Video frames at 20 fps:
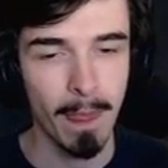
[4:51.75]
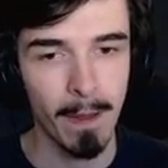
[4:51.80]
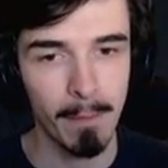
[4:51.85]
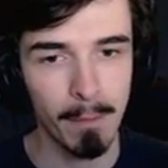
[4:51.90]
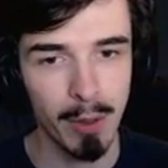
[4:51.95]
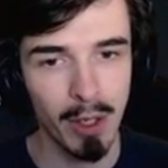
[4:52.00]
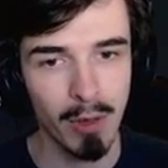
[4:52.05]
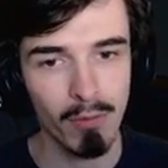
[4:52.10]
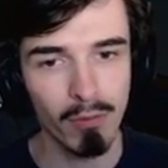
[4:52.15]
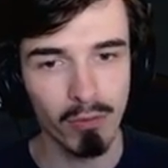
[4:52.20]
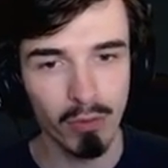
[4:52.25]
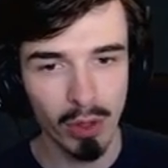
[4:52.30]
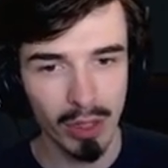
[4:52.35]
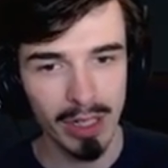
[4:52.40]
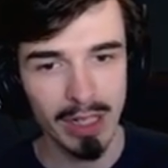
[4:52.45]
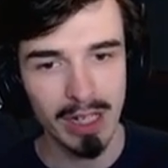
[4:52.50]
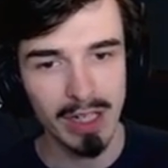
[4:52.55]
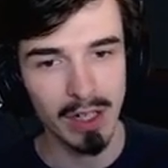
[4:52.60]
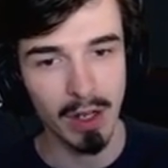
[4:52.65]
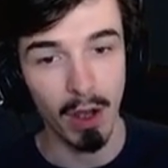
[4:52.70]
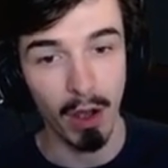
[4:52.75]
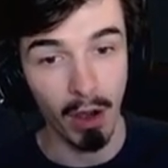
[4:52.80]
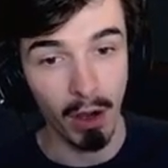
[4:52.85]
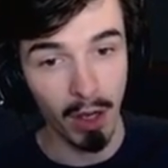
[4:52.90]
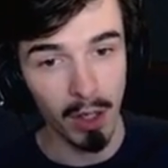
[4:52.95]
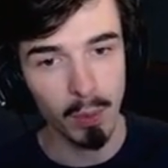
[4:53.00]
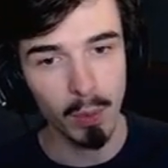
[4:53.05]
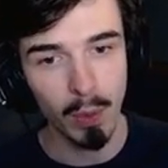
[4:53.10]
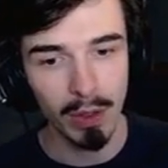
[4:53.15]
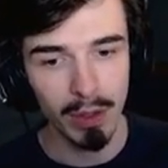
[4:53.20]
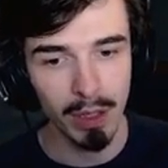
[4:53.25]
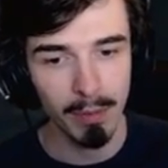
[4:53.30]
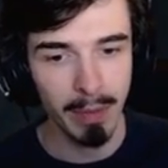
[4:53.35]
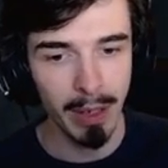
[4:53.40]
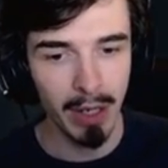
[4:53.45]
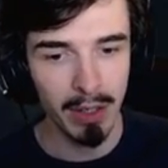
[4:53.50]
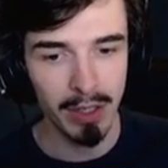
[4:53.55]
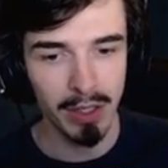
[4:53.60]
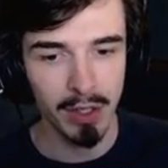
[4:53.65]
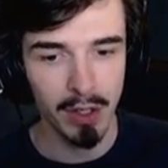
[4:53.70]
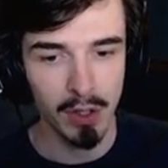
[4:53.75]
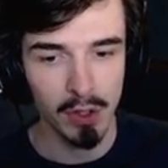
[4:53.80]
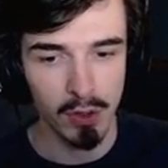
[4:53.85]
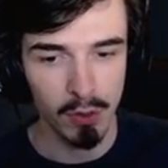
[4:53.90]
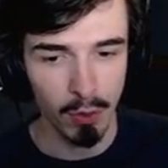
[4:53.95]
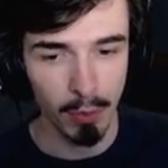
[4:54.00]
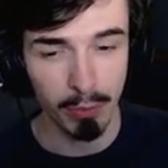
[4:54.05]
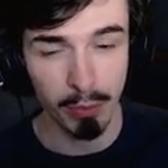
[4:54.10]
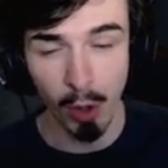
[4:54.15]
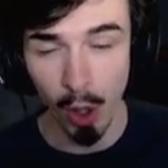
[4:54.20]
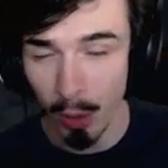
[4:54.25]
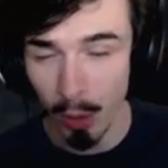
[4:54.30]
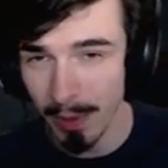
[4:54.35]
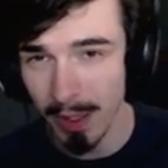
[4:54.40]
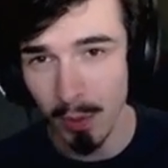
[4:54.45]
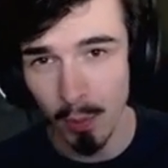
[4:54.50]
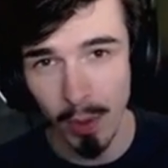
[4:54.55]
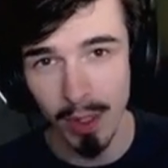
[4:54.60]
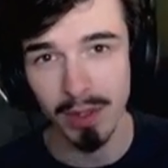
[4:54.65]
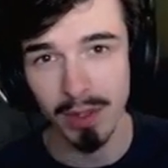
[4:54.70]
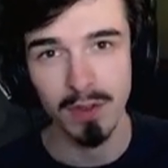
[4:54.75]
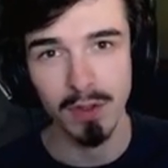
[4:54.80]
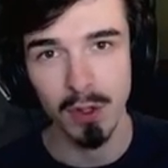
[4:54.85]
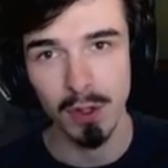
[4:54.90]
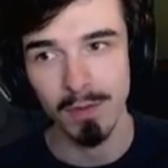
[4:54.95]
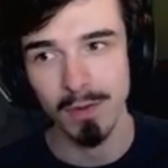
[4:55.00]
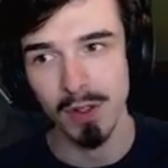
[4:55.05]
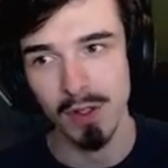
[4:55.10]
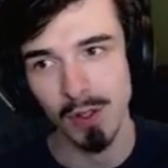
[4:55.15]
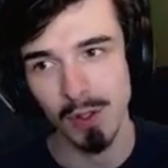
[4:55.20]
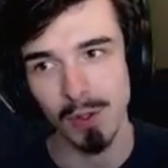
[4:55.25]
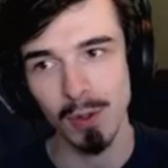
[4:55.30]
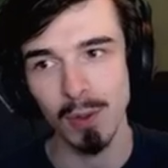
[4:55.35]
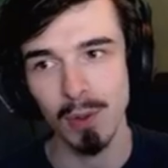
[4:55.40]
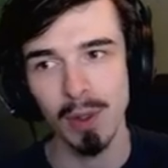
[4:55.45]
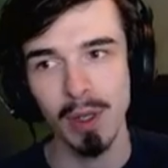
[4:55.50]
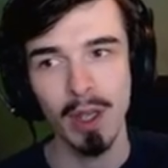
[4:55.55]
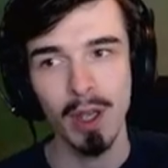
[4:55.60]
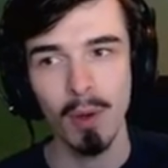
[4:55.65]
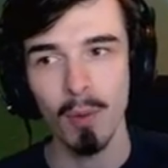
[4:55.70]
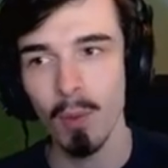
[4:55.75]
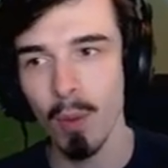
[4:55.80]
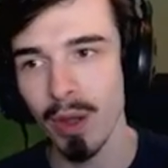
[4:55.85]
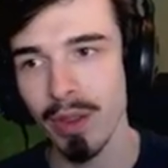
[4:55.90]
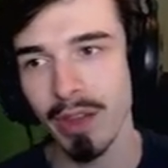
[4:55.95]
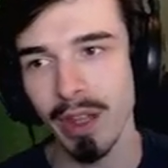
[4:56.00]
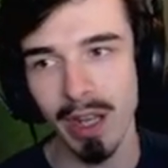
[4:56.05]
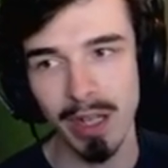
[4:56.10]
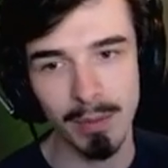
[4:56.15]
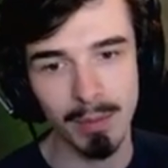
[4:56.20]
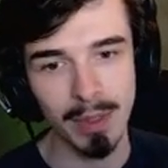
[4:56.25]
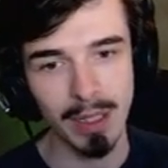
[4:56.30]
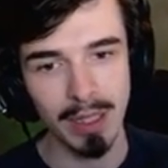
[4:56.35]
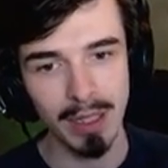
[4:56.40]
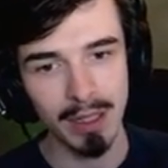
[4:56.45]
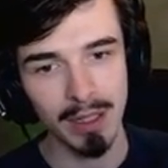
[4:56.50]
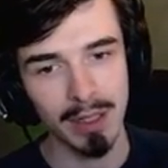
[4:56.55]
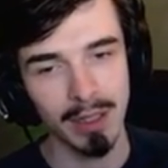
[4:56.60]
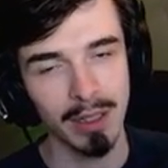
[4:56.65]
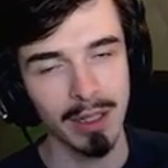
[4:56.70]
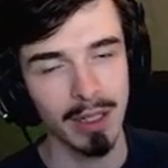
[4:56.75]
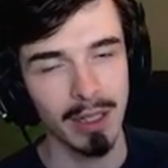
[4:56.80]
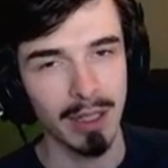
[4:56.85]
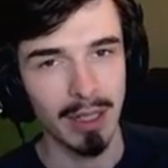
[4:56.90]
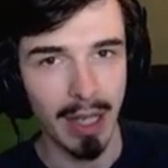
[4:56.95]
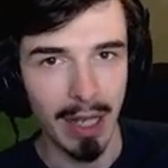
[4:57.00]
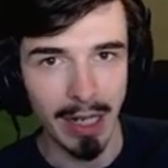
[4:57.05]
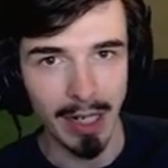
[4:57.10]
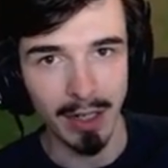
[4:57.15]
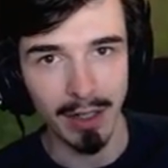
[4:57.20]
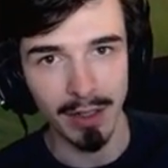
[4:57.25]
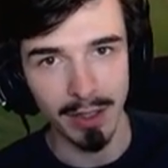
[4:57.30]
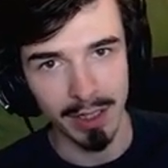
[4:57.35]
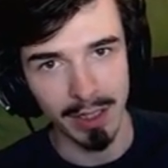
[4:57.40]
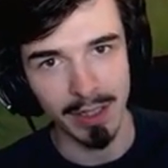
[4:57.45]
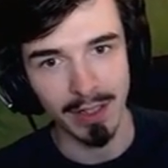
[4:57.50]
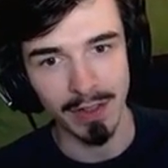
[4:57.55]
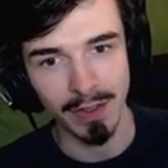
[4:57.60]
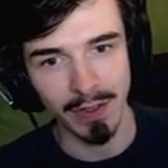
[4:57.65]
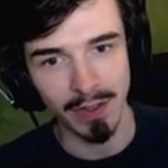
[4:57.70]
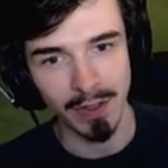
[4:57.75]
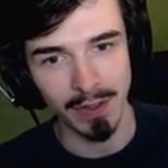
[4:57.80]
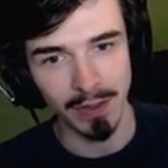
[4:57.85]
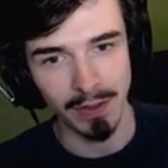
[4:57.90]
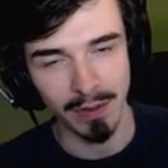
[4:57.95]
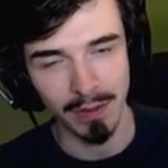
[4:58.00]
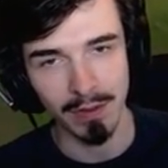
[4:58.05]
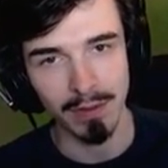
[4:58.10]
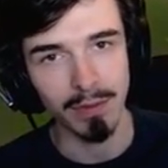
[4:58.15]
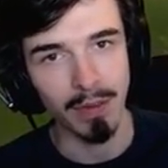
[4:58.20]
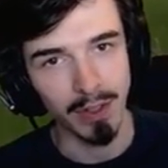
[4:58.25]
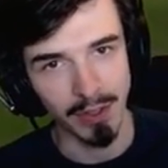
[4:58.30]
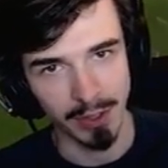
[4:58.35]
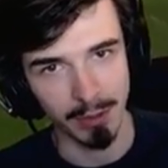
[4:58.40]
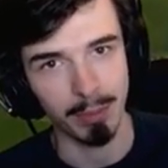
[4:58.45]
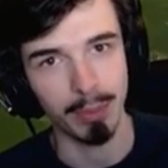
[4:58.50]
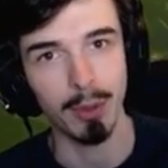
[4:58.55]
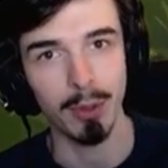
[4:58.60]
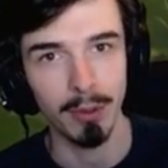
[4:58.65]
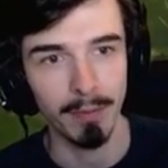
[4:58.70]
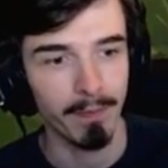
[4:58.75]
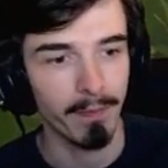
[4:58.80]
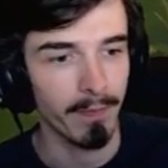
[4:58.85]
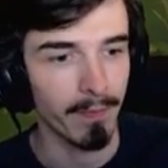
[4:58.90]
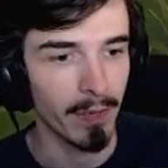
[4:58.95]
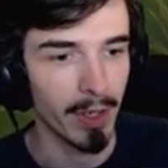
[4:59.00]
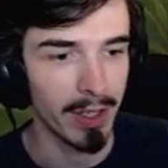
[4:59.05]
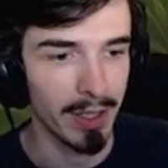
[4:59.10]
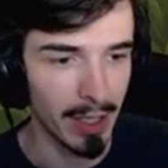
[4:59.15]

We don't really need to hard worry about it because you will probably win the 2v2 when the enemy laner is... a support, right?